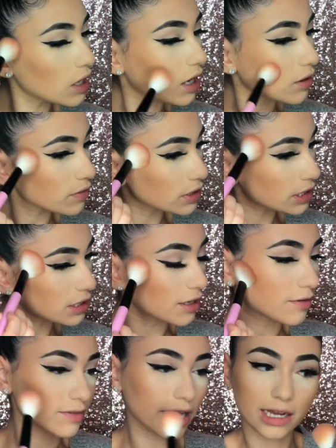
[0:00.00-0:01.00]
I really
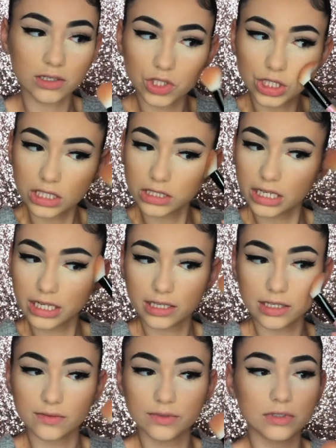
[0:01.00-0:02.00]
love that sheen that it
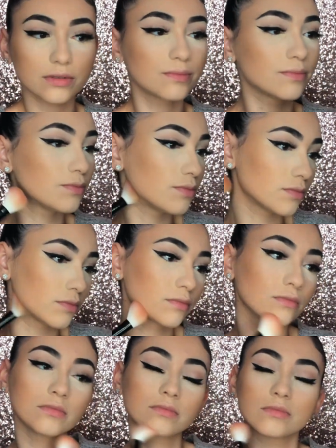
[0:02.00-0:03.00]
gives.
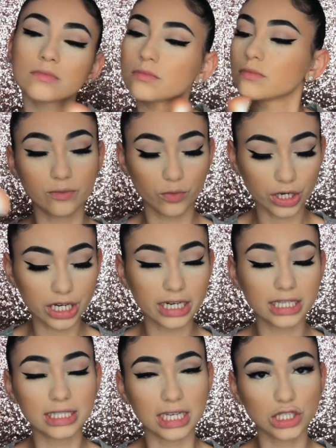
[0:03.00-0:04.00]
We're
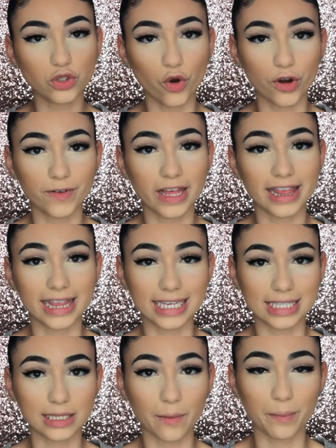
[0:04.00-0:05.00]
gonna dust off
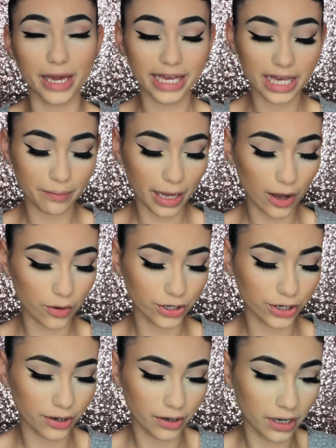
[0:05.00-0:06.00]
this baking
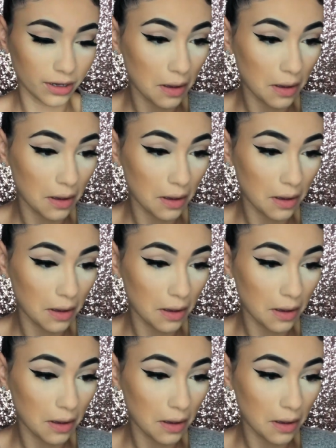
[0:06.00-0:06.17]
powder.